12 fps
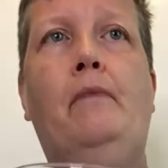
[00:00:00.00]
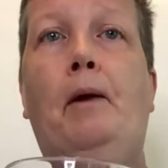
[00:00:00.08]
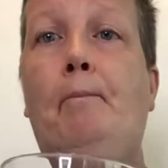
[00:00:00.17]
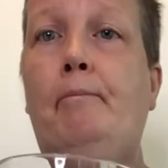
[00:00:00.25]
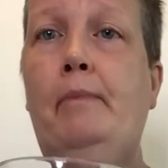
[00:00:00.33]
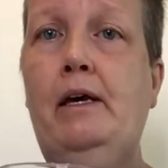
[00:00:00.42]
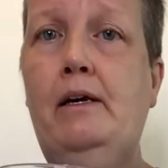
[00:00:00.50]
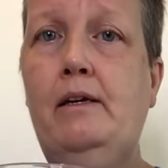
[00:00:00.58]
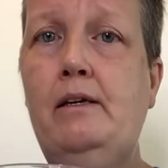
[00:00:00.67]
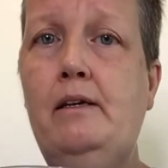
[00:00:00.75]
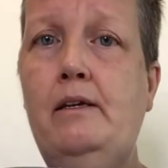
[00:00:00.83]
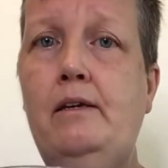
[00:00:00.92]

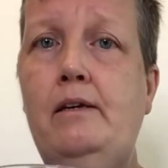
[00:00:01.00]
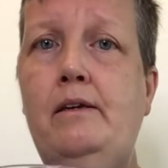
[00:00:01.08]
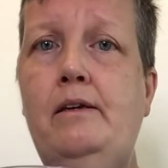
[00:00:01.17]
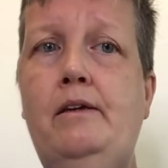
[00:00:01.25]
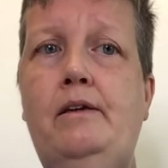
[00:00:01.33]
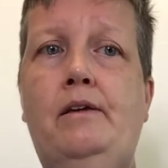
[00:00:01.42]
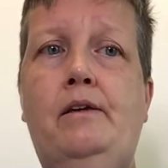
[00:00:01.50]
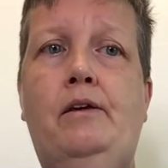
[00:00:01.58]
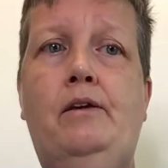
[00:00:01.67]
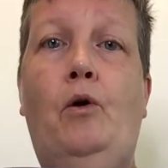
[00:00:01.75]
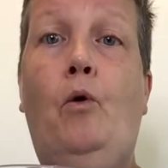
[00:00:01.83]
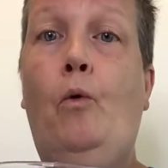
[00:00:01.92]
milk,
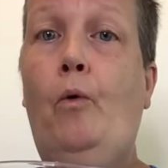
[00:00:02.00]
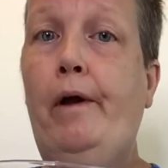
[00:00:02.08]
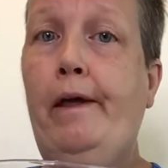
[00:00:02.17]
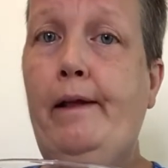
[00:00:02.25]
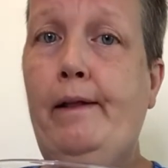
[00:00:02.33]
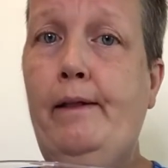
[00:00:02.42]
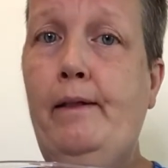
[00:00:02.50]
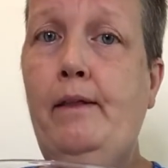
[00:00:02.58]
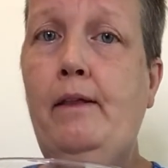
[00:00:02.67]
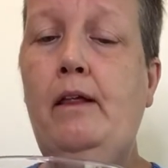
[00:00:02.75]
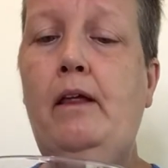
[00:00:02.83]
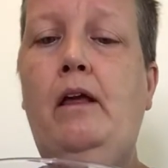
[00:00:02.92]
oil,
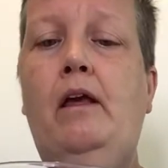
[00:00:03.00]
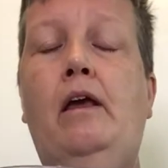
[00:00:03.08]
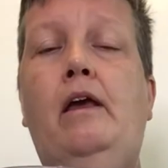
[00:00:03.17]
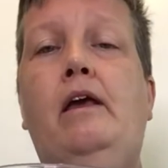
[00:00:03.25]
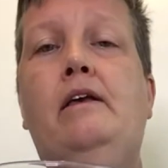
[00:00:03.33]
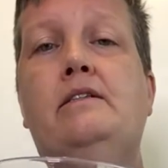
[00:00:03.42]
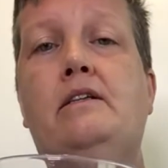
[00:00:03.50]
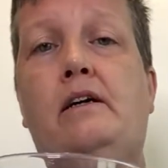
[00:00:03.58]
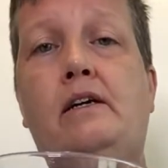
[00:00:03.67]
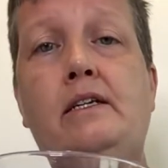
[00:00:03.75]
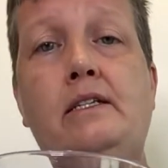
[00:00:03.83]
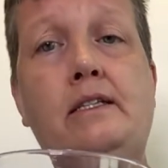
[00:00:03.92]
as
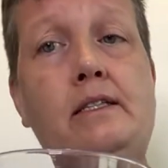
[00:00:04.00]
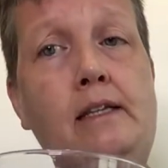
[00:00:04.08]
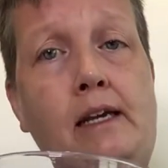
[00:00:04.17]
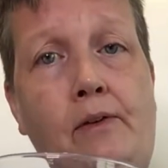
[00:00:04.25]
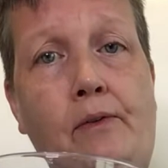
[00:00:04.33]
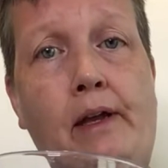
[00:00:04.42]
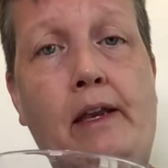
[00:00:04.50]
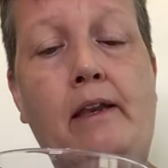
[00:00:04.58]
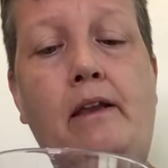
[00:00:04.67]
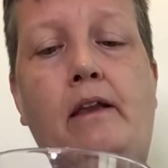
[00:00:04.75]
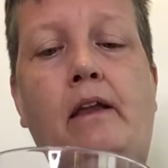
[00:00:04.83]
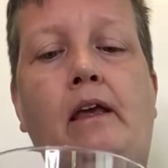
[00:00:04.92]
long as liquid,
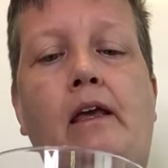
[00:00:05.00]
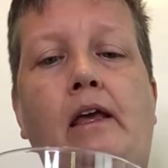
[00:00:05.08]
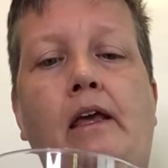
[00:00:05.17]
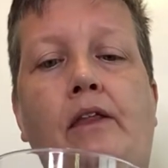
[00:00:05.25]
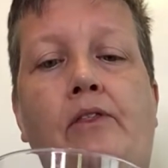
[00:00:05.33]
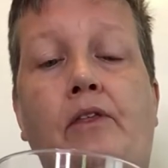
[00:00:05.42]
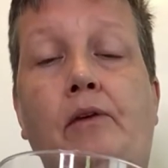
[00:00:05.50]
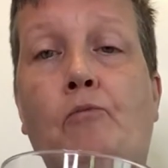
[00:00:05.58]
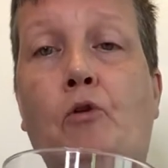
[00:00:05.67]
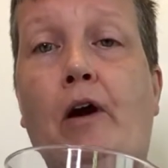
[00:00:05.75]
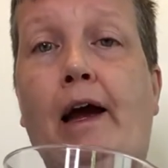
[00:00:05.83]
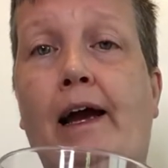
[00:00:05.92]
the
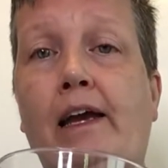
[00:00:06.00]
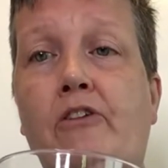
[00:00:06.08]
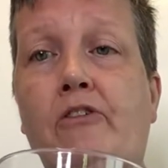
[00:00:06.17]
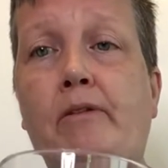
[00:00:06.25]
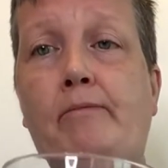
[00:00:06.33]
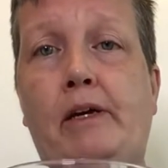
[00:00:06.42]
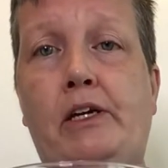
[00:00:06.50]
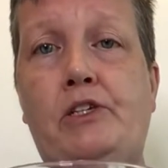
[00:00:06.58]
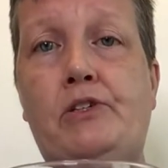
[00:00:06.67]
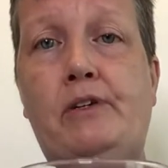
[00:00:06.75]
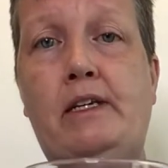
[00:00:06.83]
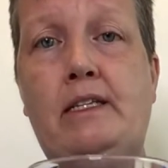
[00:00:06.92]
more accurate
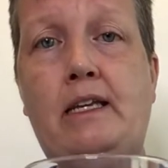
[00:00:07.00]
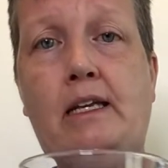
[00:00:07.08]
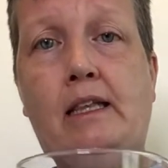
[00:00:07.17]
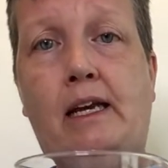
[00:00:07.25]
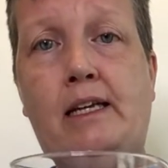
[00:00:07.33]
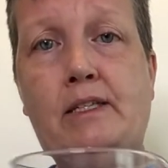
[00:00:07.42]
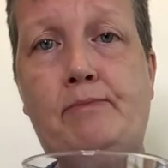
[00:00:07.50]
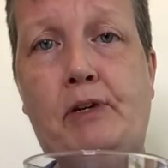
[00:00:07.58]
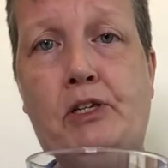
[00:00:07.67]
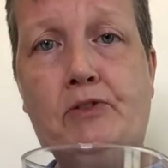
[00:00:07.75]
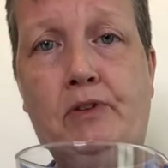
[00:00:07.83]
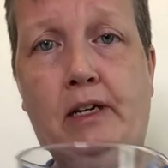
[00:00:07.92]
measure is a glass
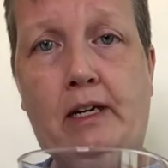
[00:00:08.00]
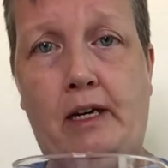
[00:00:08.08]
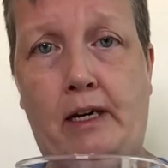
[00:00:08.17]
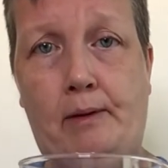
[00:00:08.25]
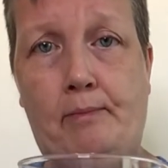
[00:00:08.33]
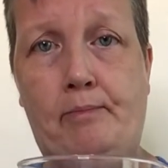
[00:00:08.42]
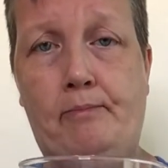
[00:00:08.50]
measuring cup.